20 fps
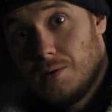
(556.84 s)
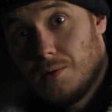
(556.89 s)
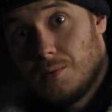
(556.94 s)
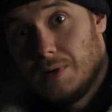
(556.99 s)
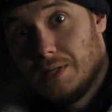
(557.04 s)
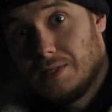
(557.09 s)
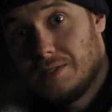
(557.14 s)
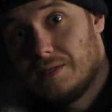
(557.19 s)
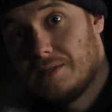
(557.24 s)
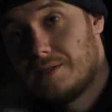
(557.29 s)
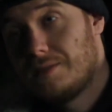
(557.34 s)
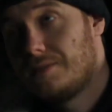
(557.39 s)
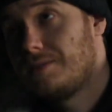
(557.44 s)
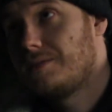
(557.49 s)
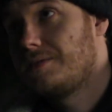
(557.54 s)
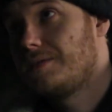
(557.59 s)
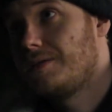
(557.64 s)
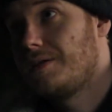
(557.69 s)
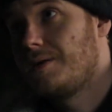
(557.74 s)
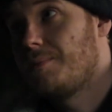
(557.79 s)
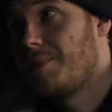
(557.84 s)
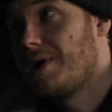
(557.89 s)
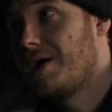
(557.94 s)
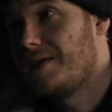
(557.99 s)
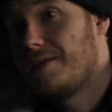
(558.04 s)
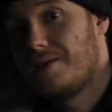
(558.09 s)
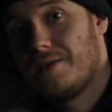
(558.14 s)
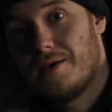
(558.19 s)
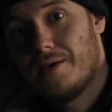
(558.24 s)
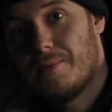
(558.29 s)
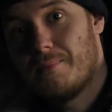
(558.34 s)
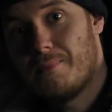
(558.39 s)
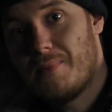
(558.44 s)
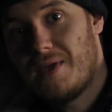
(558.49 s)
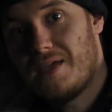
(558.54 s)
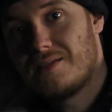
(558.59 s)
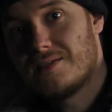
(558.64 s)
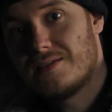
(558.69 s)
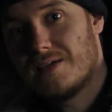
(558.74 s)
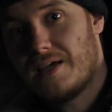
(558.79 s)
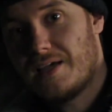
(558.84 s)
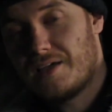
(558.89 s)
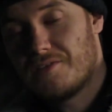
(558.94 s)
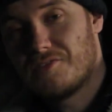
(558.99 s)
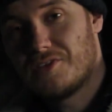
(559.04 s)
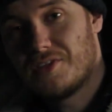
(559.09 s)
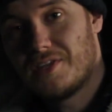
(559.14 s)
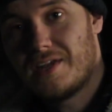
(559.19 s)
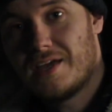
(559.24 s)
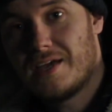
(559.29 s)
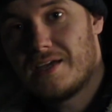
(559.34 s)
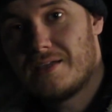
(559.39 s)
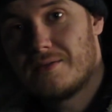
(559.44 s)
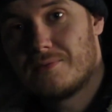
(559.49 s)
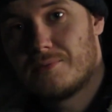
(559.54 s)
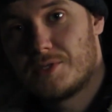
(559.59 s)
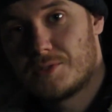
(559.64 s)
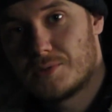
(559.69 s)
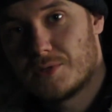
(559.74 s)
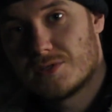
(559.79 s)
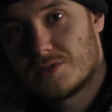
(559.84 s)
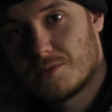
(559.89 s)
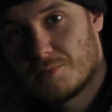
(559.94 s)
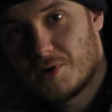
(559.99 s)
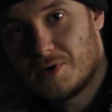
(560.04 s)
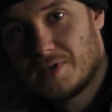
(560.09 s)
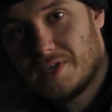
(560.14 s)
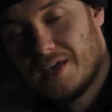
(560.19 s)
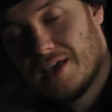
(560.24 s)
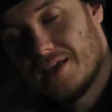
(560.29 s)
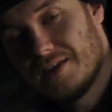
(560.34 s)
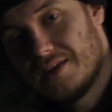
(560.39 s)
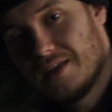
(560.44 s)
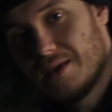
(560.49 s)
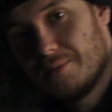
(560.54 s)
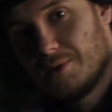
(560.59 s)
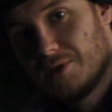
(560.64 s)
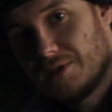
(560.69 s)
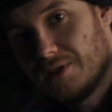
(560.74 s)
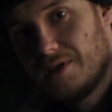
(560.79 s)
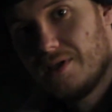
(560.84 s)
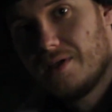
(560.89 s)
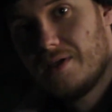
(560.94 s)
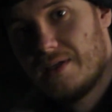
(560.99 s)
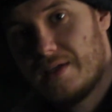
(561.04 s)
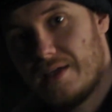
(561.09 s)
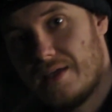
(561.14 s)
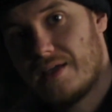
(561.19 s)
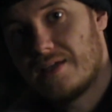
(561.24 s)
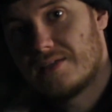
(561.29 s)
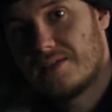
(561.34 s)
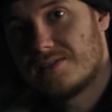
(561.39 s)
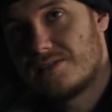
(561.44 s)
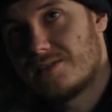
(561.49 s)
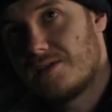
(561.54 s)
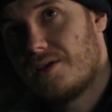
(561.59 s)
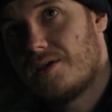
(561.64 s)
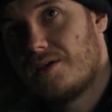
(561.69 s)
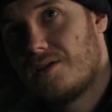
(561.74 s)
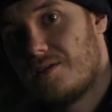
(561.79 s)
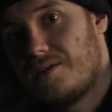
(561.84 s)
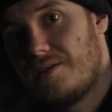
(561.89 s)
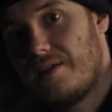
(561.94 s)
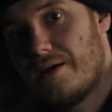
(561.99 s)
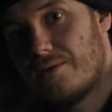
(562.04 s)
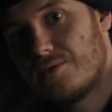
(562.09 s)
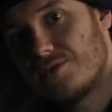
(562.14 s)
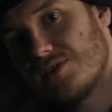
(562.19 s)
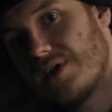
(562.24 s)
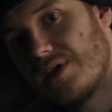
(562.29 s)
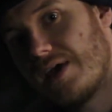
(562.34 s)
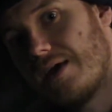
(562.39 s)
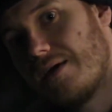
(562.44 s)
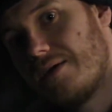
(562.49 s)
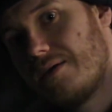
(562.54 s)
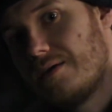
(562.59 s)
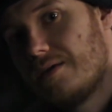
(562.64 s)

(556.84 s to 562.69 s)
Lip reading: Well, my main target for the night, which was the Monkeyhead Nebula, has now set